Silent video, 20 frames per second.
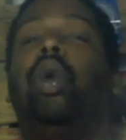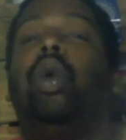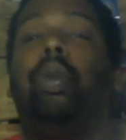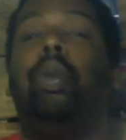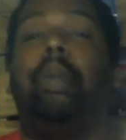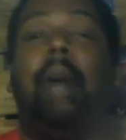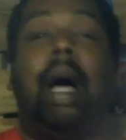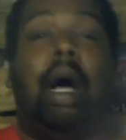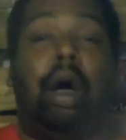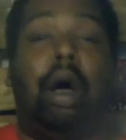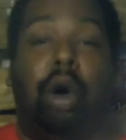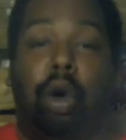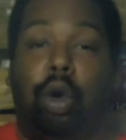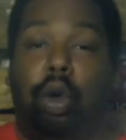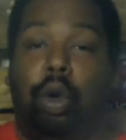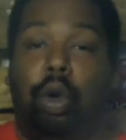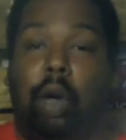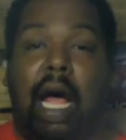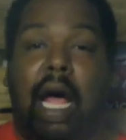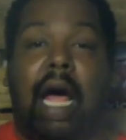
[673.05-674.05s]
my
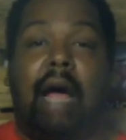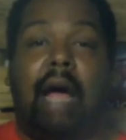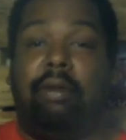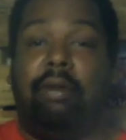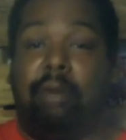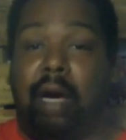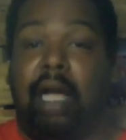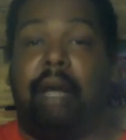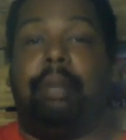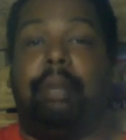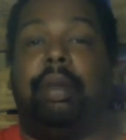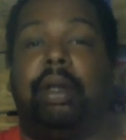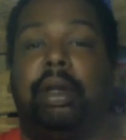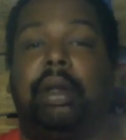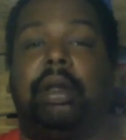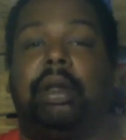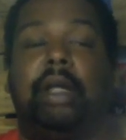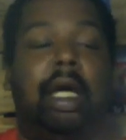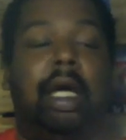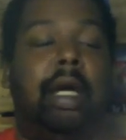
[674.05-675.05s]
whole high
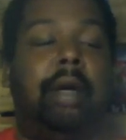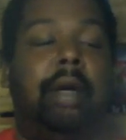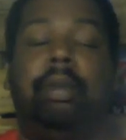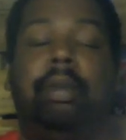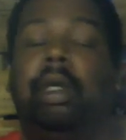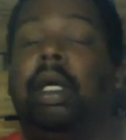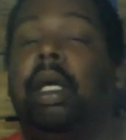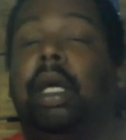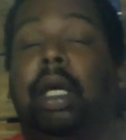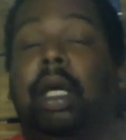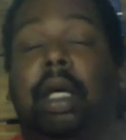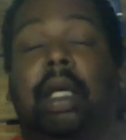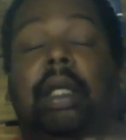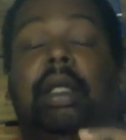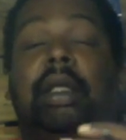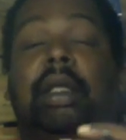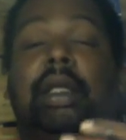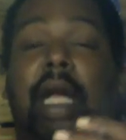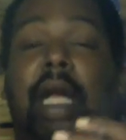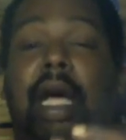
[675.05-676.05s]
ramblings up in
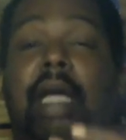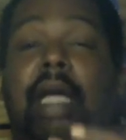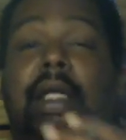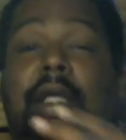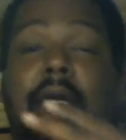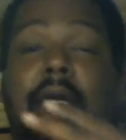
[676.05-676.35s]
these last